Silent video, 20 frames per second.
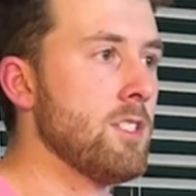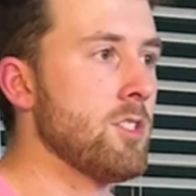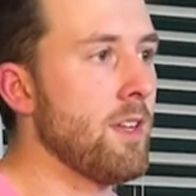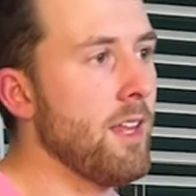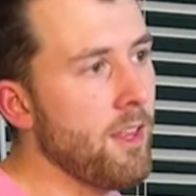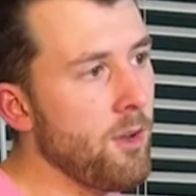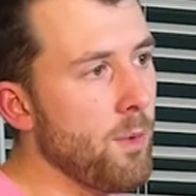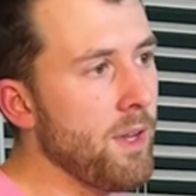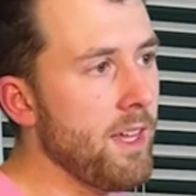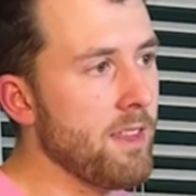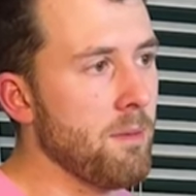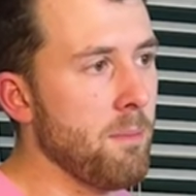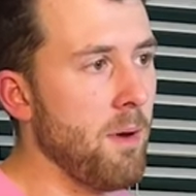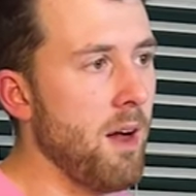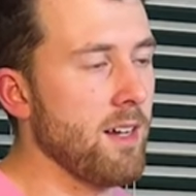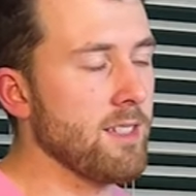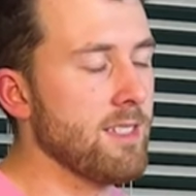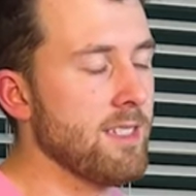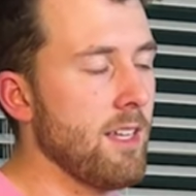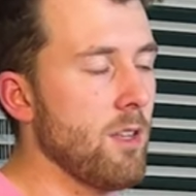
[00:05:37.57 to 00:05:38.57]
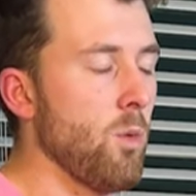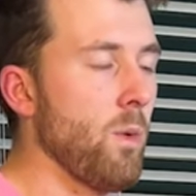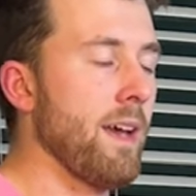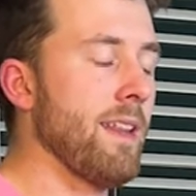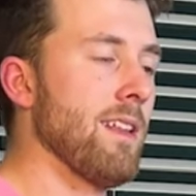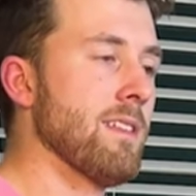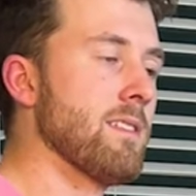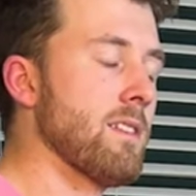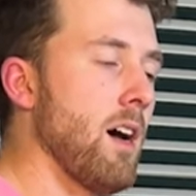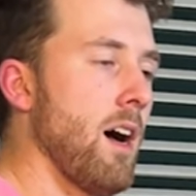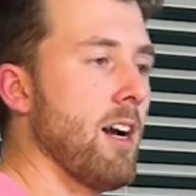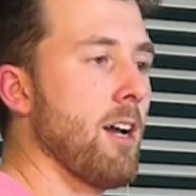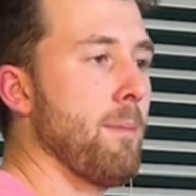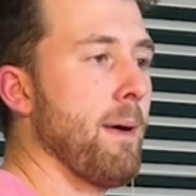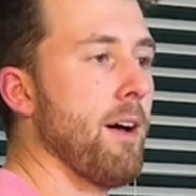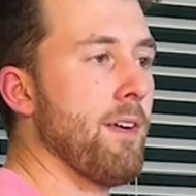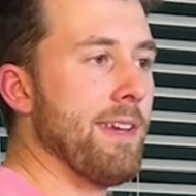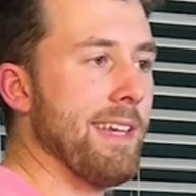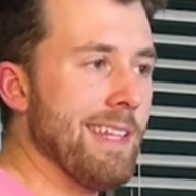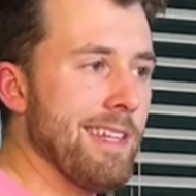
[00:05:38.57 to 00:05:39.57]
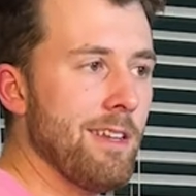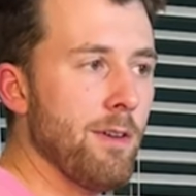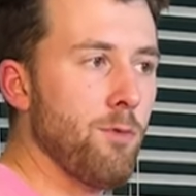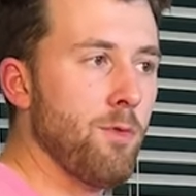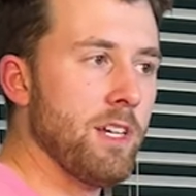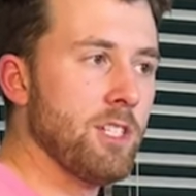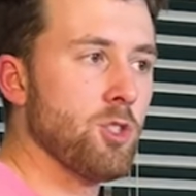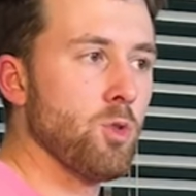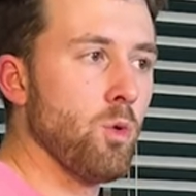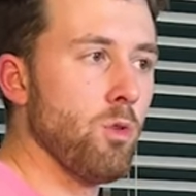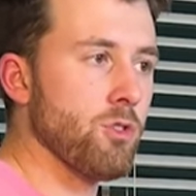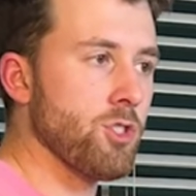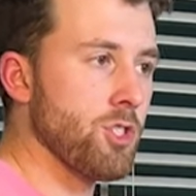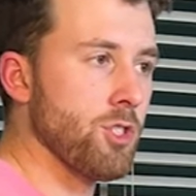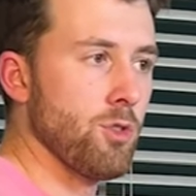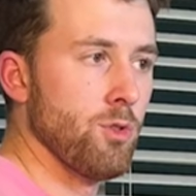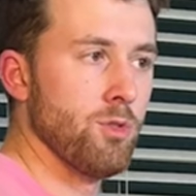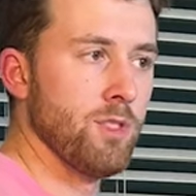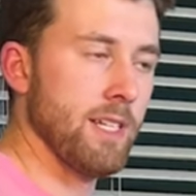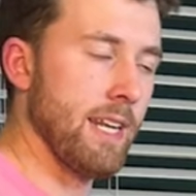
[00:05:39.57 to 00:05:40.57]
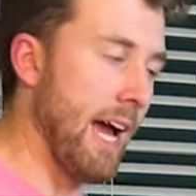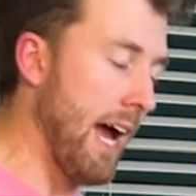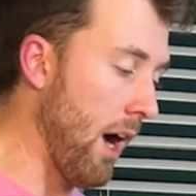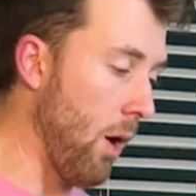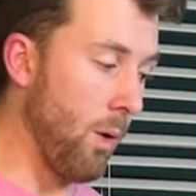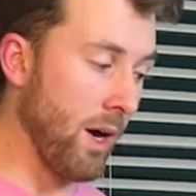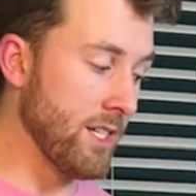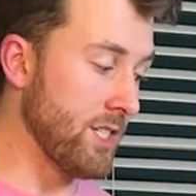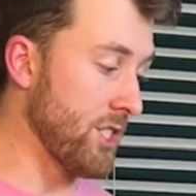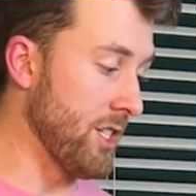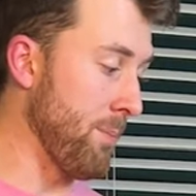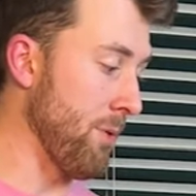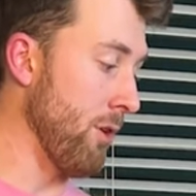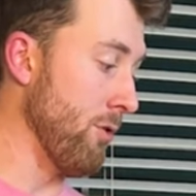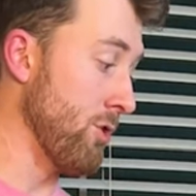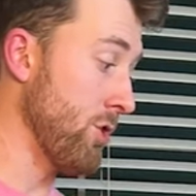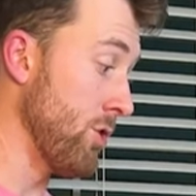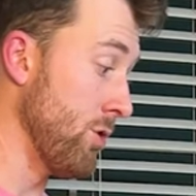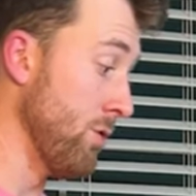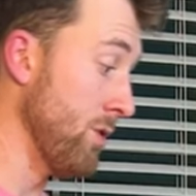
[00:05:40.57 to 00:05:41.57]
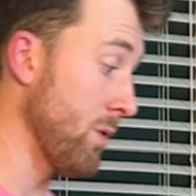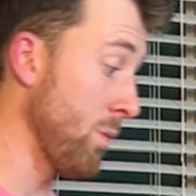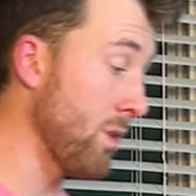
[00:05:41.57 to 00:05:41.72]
So now that we got the boxes out of the way, let's talk about individual shoes and how I ship those shoes.